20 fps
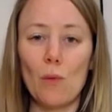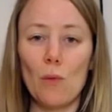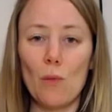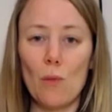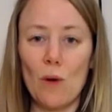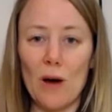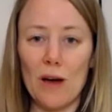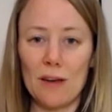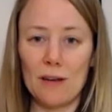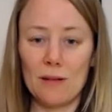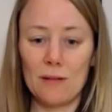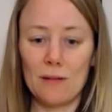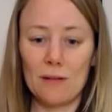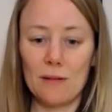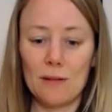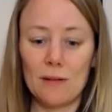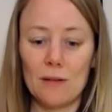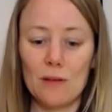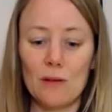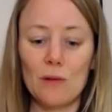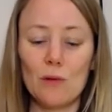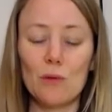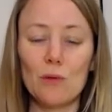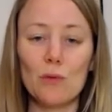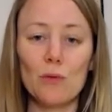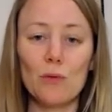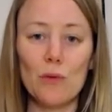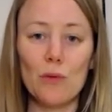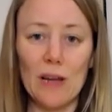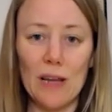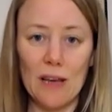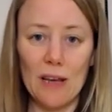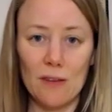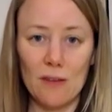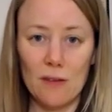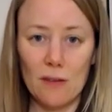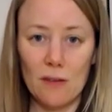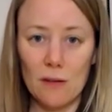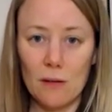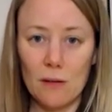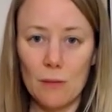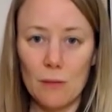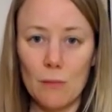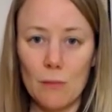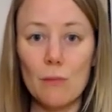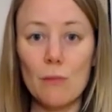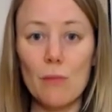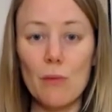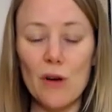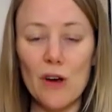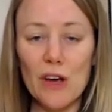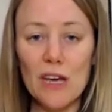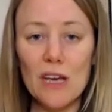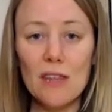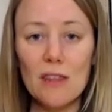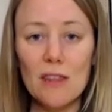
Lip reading: 1. Release. Breathe.